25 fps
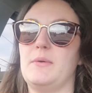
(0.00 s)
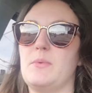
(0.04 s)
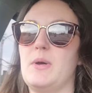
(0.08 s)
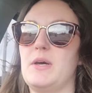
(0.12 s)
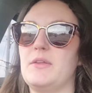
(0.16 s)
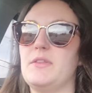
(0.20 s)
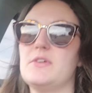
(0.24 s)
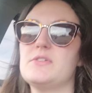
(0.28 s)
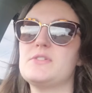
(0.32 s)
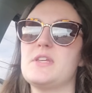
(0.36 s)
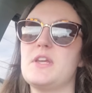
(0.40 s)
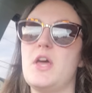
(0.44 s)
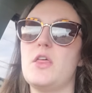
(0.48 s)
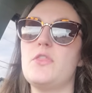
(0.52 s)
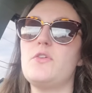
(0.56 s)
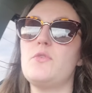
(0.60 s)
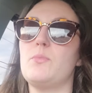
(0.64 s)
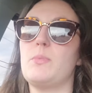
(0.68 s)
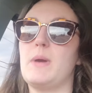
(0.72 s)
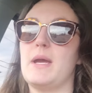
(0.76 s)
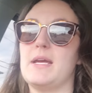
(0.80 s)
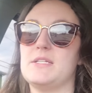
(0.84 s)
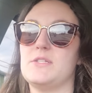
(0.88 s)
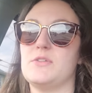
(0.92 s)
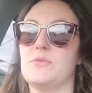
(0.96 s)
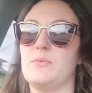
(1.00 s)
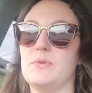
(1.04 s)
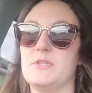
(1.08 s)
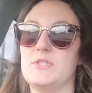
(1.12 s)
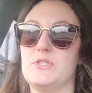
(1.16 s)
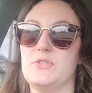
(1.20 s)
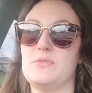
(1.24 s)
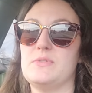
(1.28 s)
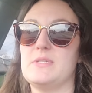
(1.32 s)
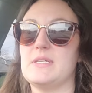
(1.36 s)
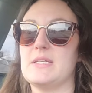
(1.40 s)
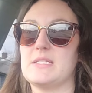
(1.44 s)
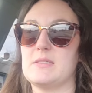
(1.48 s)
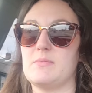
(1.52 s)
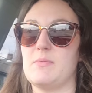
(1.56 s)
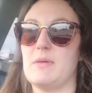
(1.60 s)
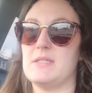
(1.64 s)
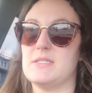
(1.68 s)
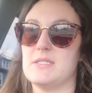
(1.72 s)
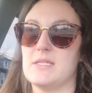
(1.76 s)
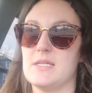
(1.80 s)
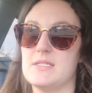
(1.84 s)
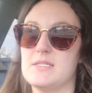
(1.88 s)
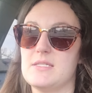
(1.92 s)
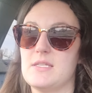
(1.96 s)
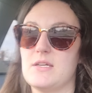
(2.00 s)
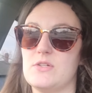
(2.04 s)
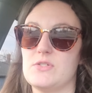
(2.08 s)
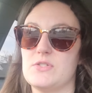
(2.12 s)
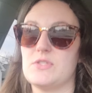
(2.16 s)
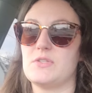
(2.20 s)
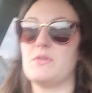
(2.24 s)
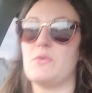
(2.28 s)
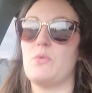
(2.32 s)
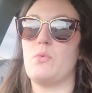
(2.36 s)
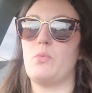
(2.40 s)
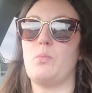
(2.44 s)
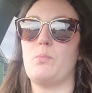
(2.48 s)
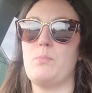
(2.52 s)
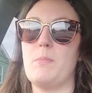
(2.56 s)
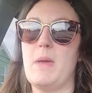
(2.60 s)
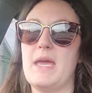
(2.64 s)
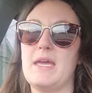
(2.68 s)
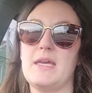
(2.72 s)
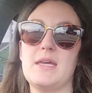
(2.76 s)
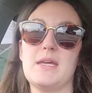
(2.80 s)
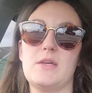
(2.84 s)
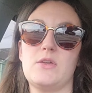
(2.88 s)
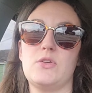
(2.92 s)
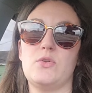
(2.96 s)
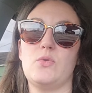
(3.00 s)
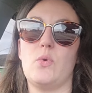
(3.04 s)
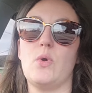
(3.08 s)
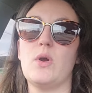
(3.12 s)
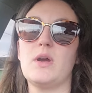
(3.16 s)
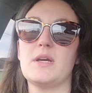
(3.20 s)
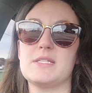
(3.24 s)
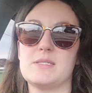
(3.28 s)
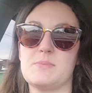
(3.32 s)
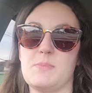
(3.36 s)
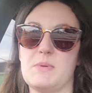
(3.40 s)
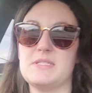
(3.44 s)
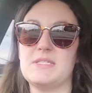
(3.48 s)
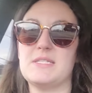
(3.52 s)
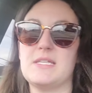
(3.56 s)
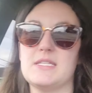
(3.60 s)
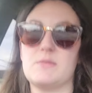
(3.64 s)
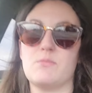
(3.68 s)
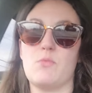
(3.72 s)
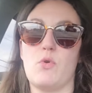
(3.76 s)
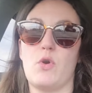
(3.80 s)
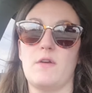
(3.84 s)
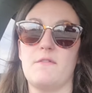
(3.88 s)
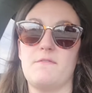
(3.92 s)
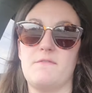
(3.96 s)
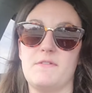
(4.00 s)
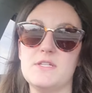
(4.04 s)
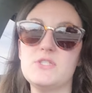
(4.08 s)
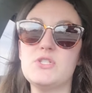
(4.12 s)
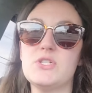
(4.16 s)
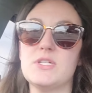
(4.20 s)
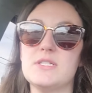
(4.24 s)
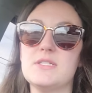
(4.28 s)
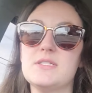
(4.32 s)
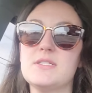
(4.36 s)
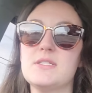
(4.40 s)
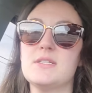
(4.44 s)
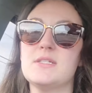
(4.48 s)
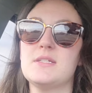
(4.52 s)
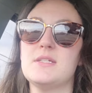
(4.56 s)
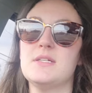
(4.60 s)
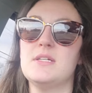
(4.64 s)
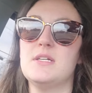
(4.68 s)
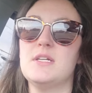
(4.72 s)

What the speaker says: Well, there's another way to reduce expenses. There's make your expenses more efficient.